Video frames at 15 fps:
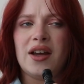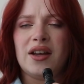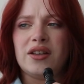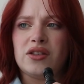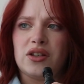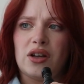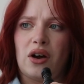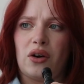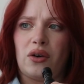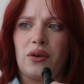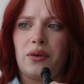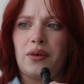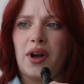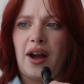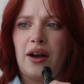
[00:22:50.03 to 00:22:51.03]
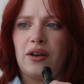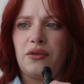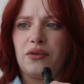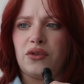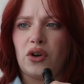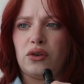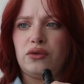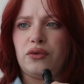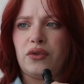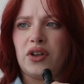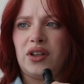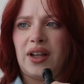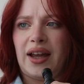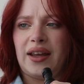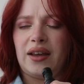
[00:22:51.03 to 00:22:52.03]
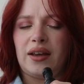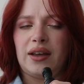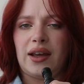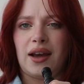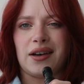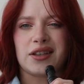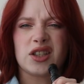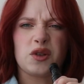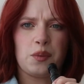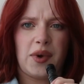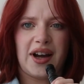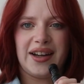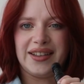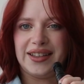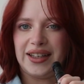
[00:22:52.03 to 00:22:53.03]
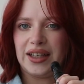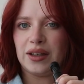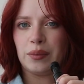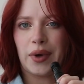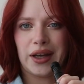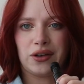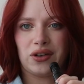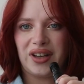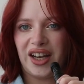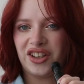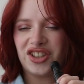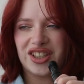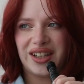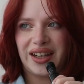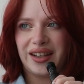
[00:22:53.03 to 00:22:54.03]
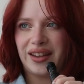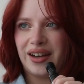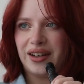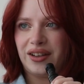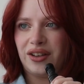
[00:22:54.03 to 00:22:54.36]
So I don't feel like expanding my collection like that,